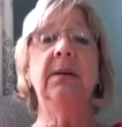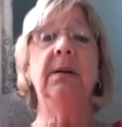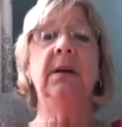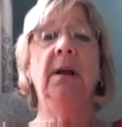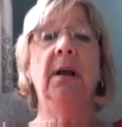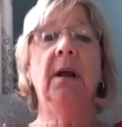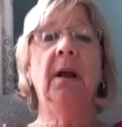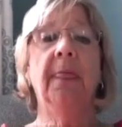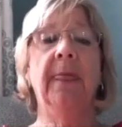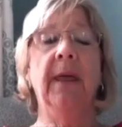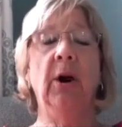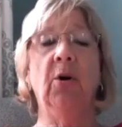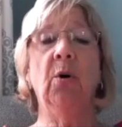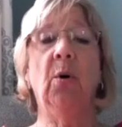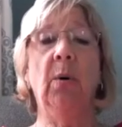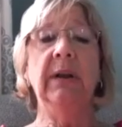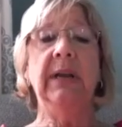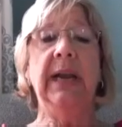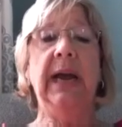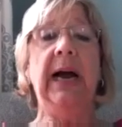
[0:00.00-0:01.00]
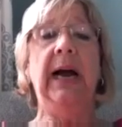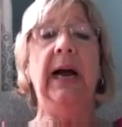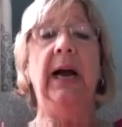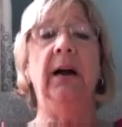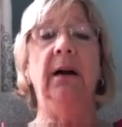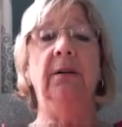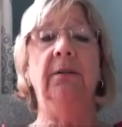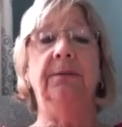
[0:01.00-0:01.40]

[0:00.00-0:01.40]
they're going to have